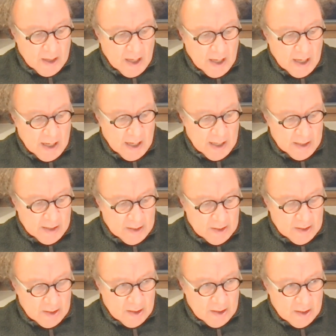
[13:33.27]
And
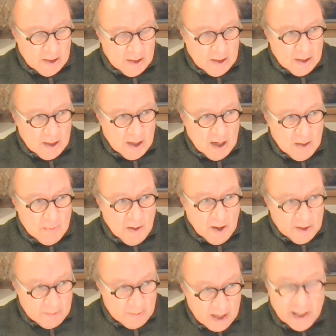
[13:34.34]

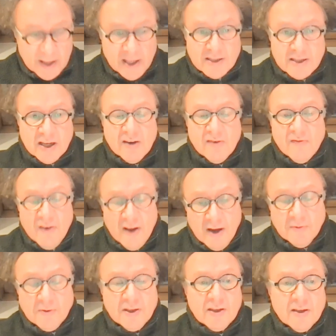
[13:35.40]
among the many things that
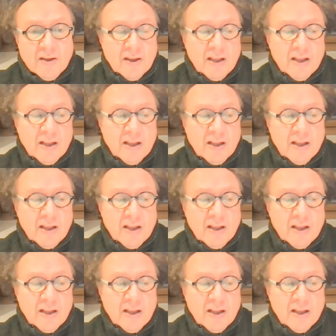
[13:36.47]
confounded